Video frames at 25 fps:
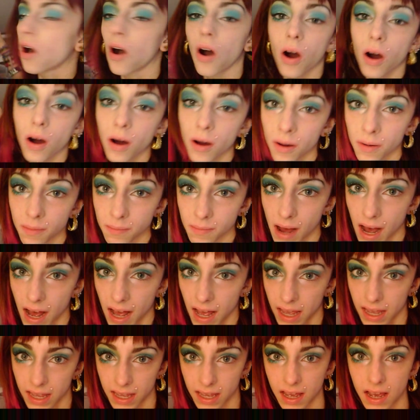all
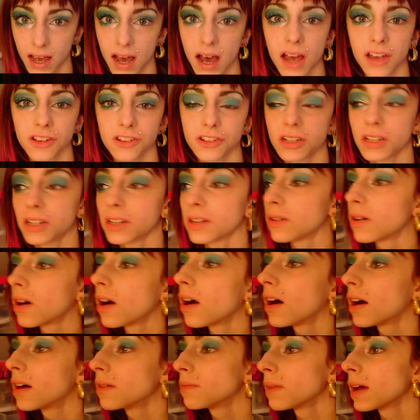my eyeshadow
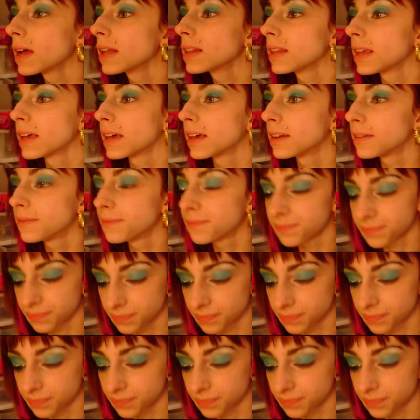on my lid.